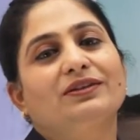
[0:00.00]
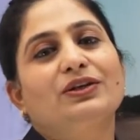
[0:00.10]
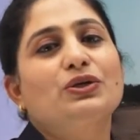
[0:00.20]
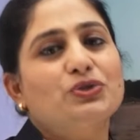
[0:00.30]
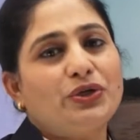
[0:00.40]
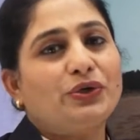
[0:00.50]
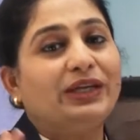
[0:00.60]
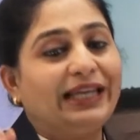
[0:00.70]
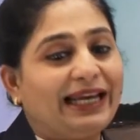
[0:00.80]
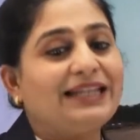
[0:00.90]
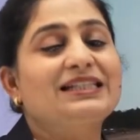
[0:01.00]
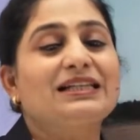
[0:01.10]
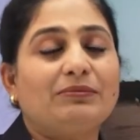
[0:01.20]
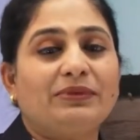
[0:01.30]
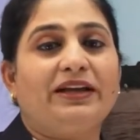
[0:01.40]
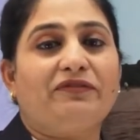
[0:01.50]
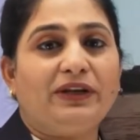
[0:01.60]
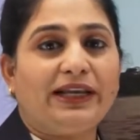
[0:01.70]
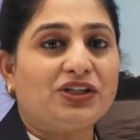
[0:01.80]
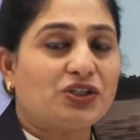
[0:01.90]
So you need some
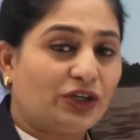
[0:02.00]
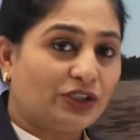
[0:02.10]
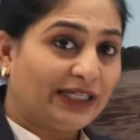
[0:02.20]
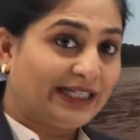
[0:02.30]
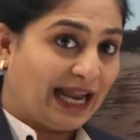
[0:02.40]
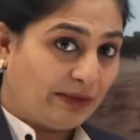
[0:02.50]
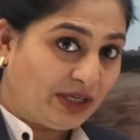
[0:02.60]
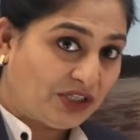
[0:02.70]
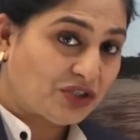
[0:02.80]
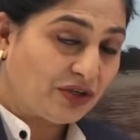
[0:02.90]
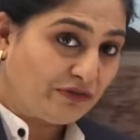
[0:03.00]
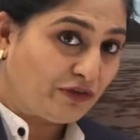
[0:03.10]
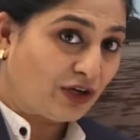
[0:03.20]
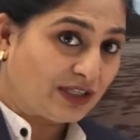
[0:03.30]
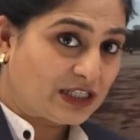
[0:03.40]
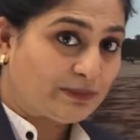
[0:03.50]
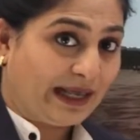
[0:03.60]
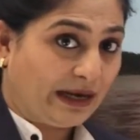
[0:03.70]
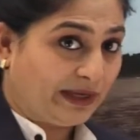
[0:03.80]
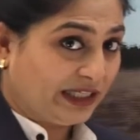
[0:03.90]
definition or the dimension for this
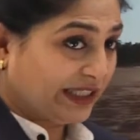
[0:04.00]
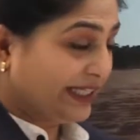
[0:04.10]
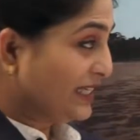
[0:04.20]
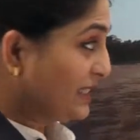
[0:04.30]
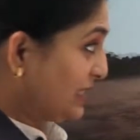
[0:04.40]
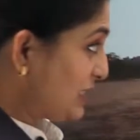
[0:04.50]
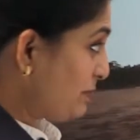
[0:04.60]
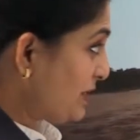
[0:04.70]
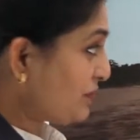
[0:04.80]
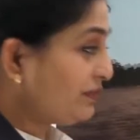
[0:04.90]
parameter. Yes, this much of the